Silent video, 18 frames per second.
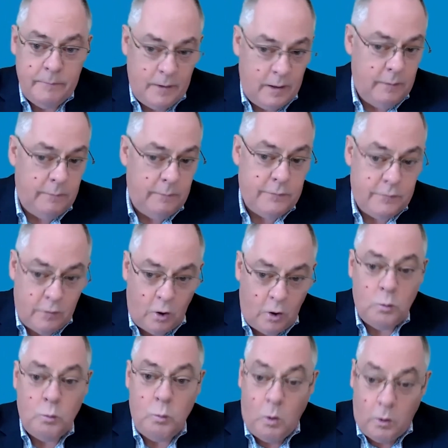If
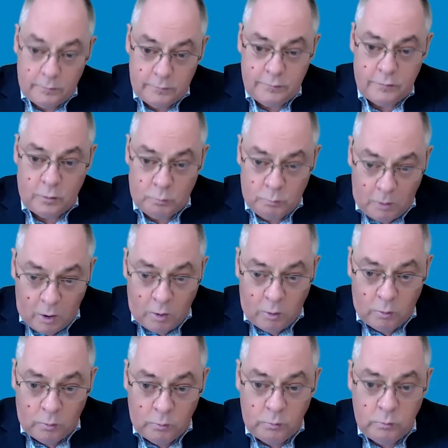so, what's the
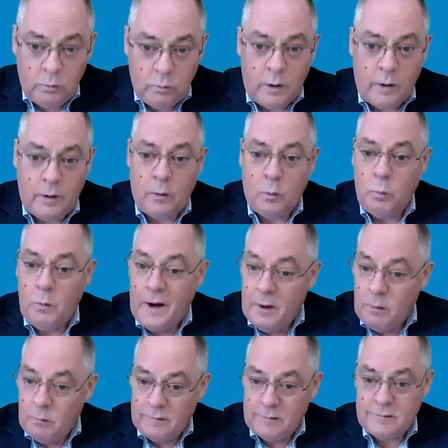role?
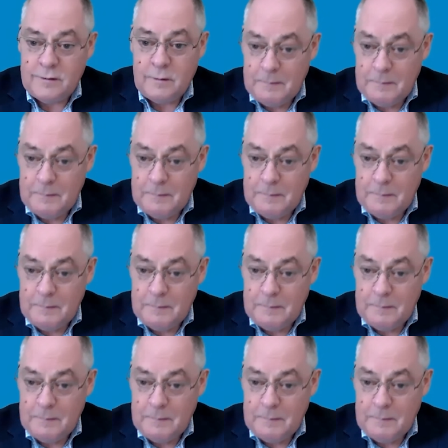Where is the